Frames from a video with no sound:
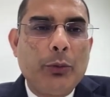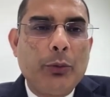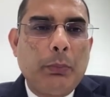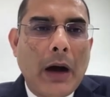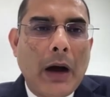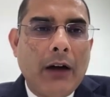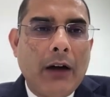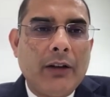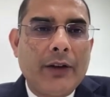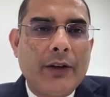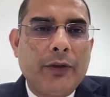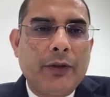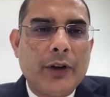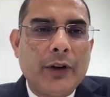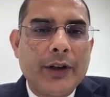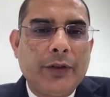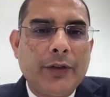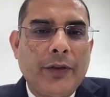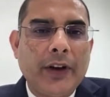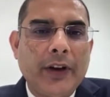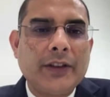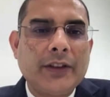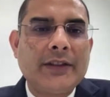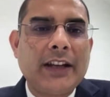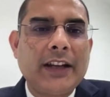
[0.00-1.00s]
power for the
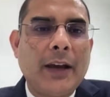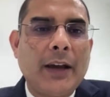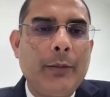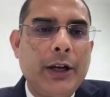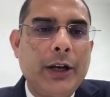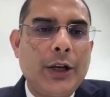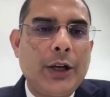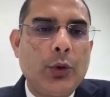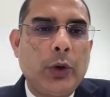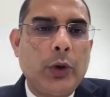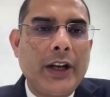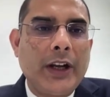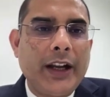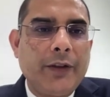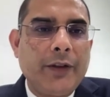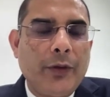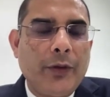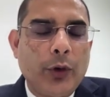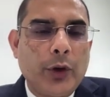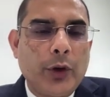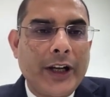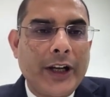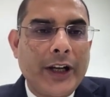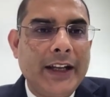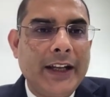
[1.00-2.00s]
first time in
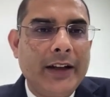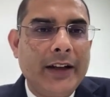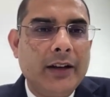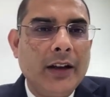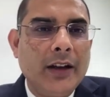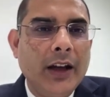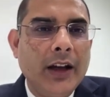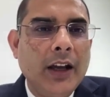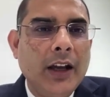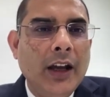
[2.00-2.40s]
2014,